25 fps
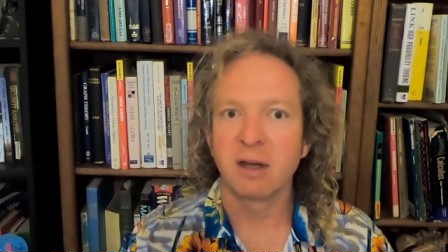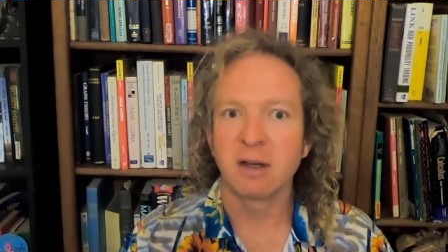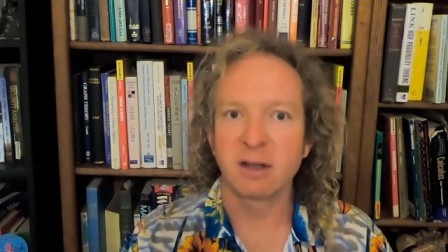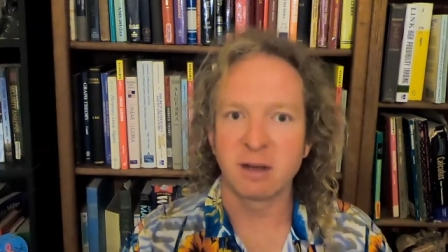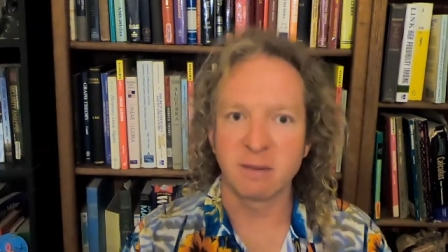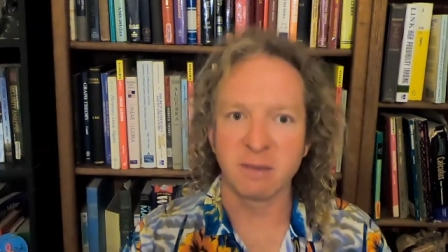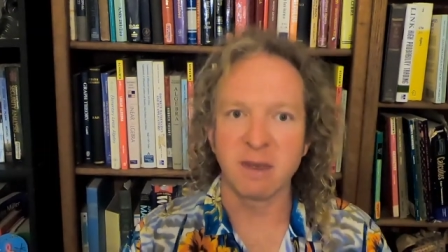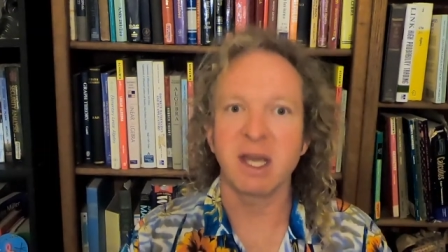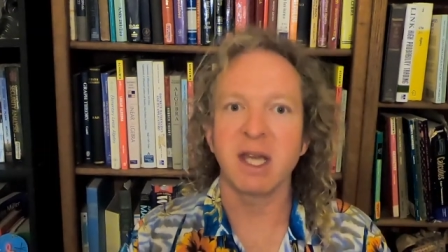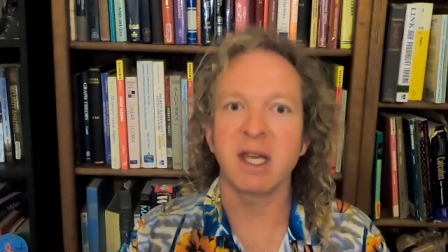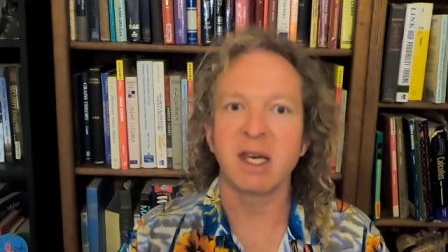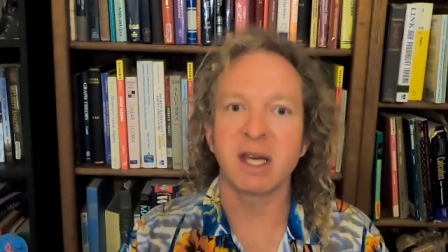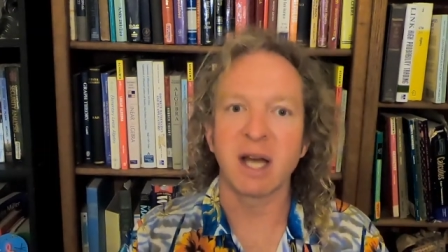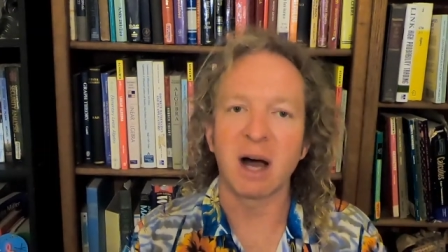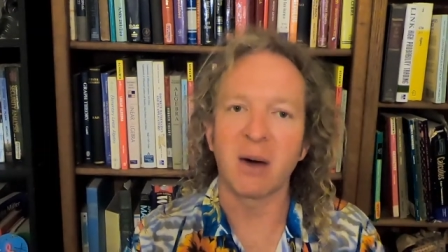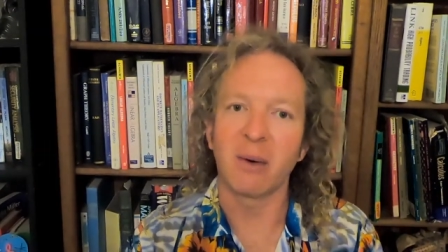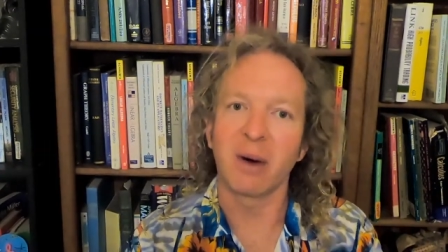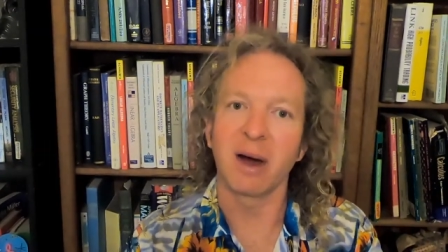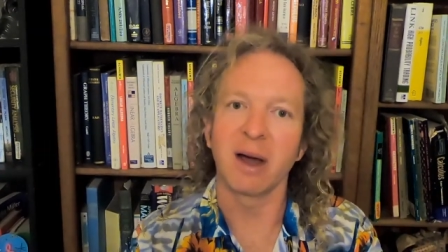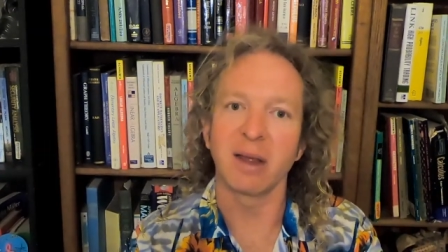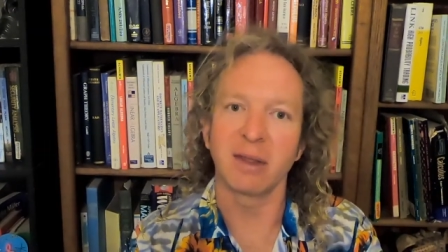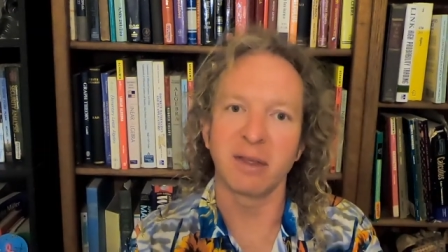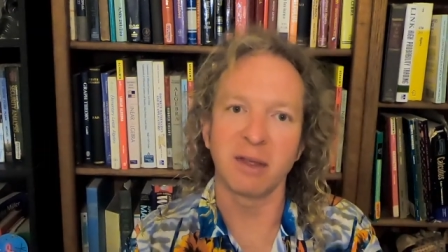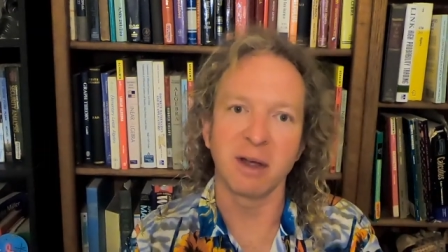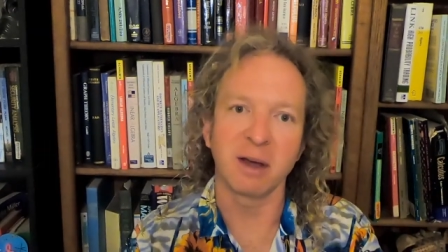To me, now
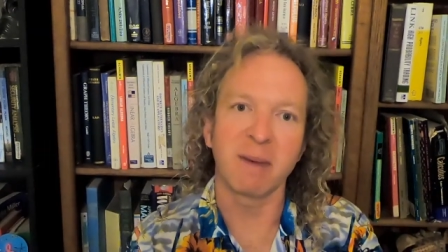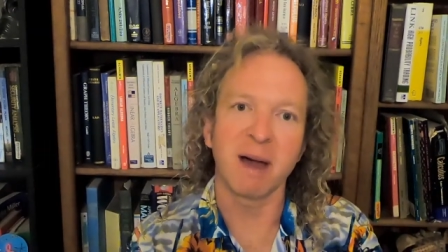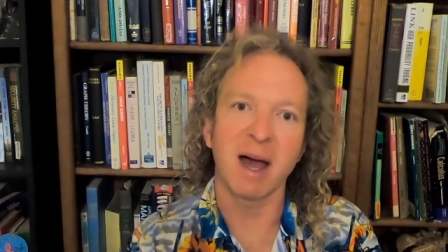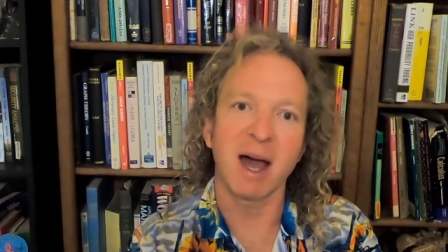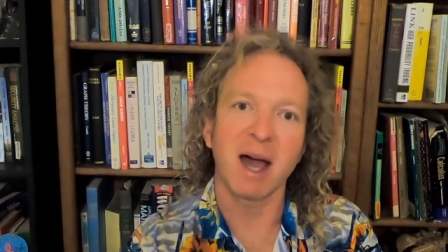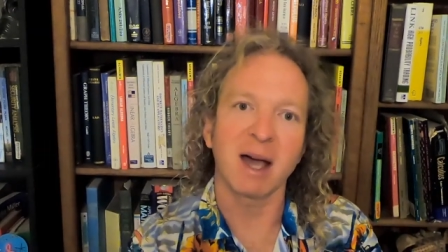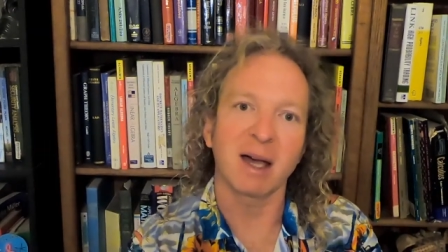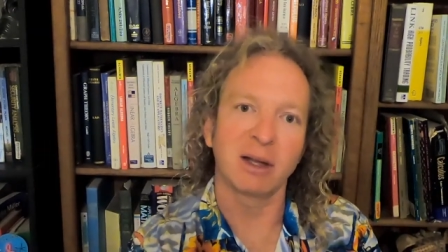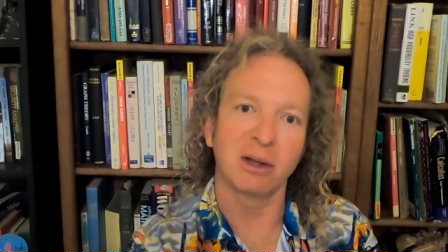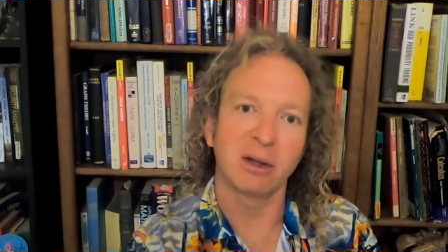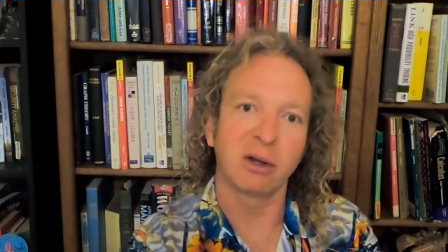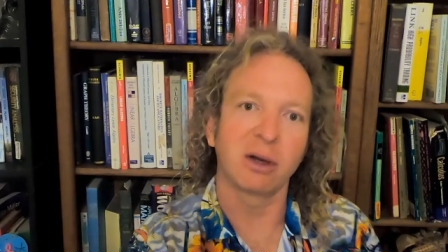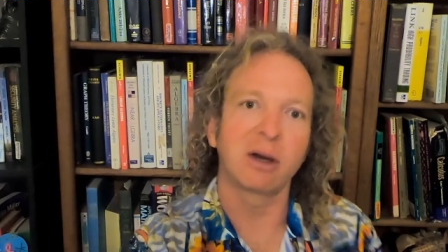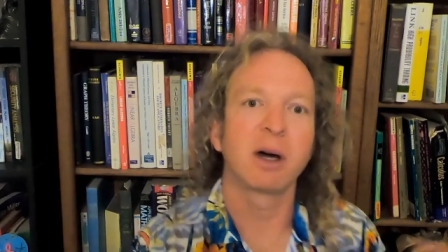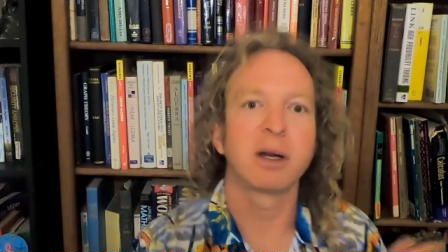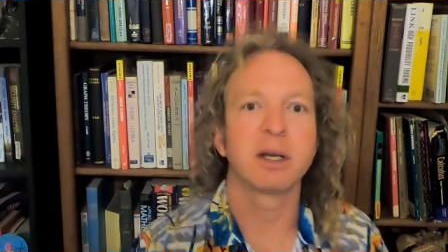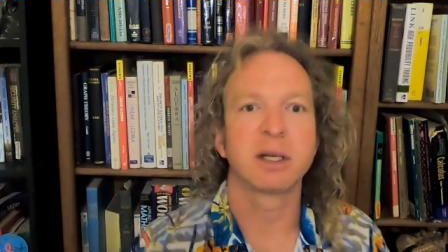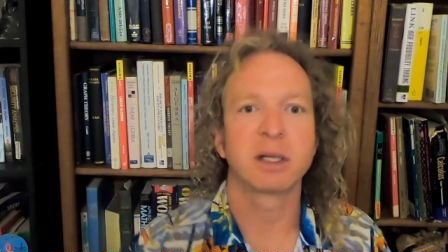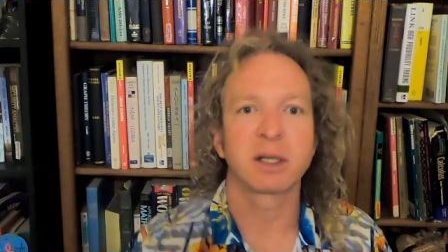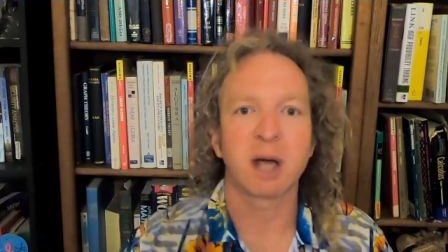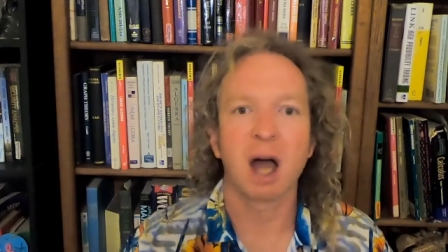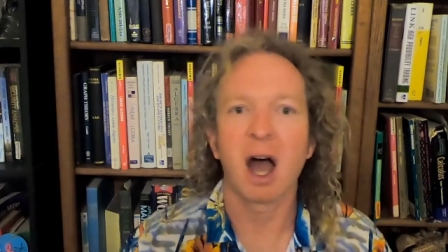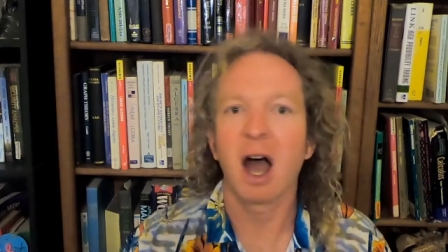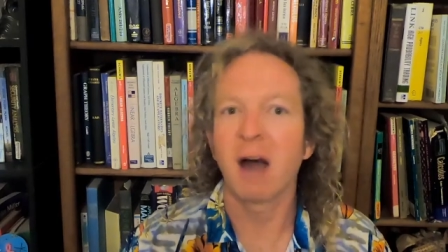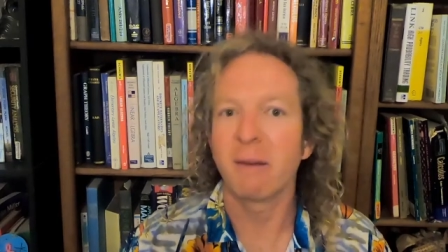I think back and look on
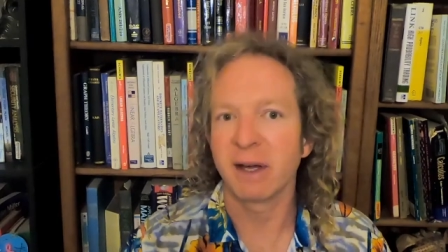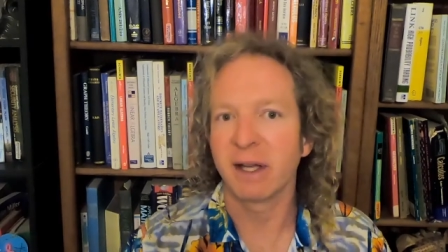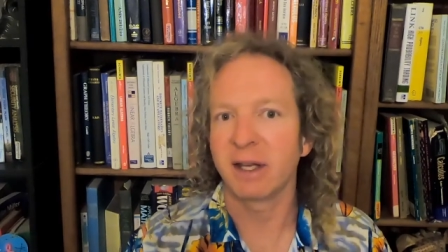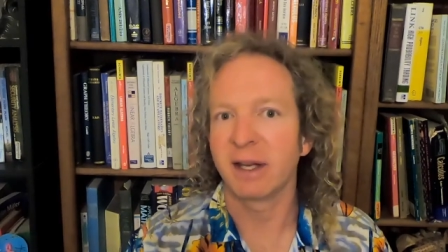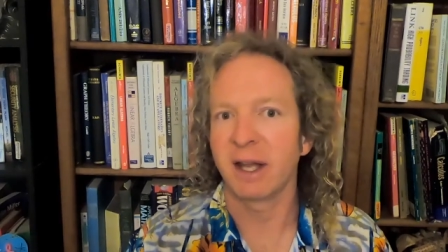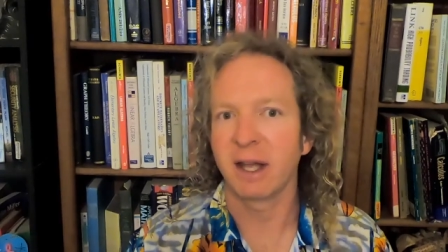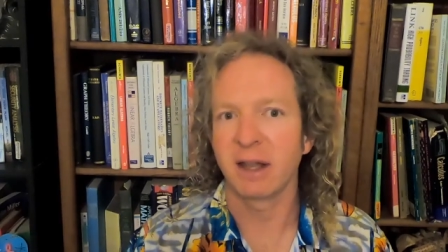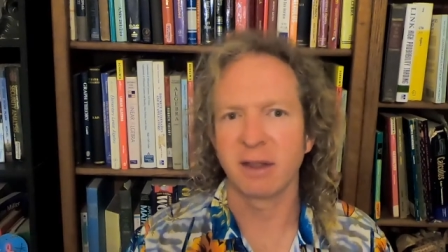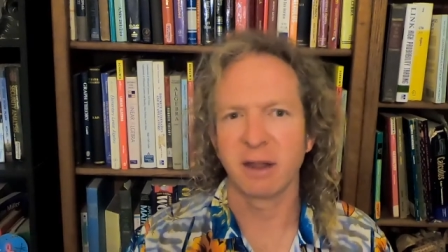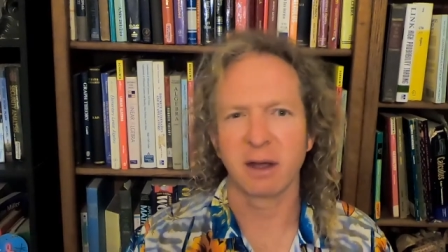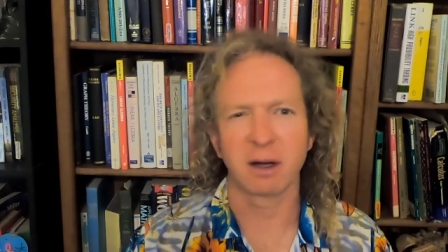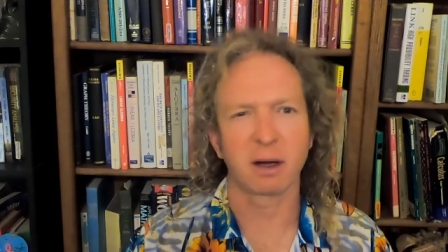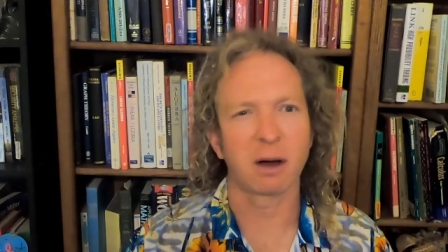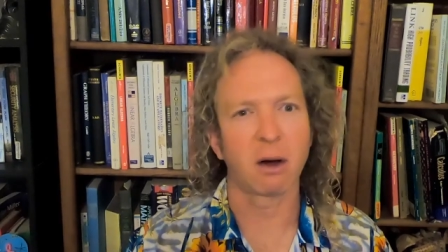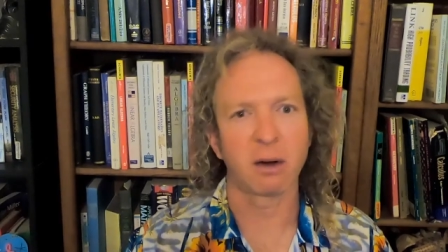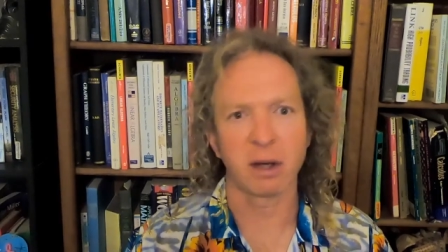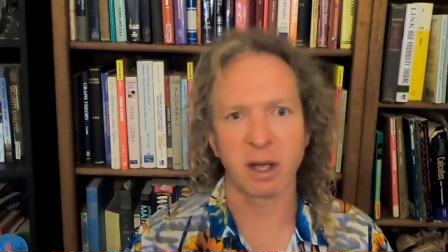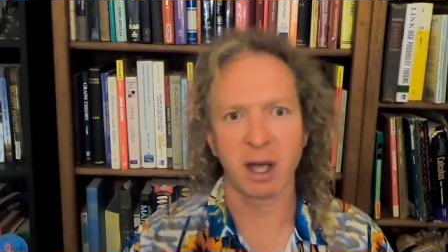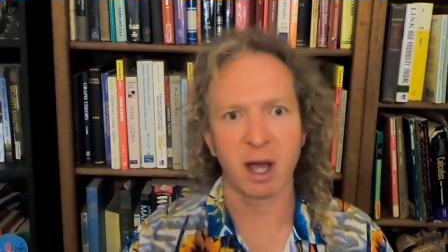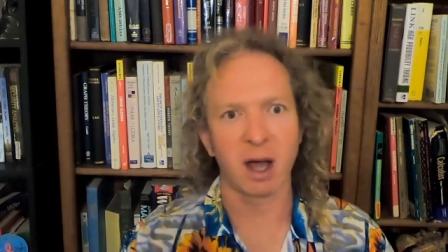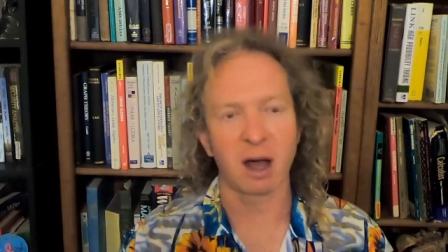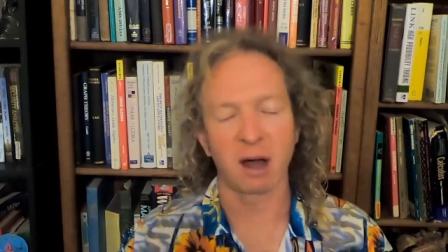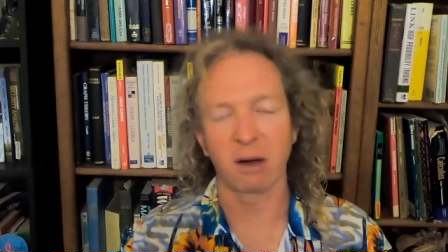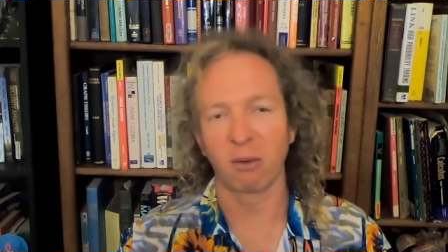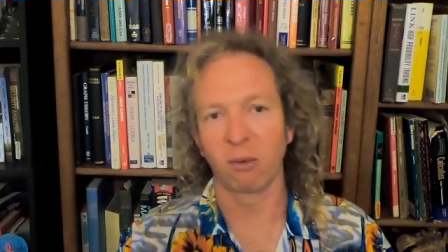his comment and I think, oh
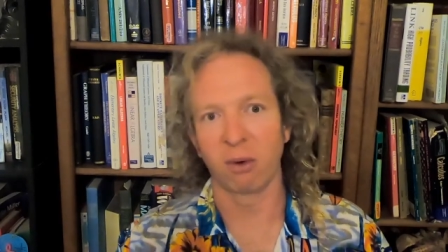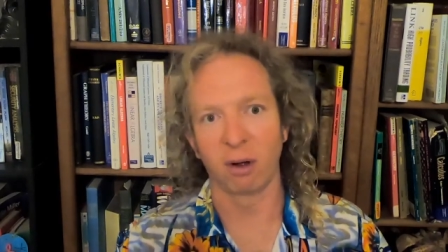yeah,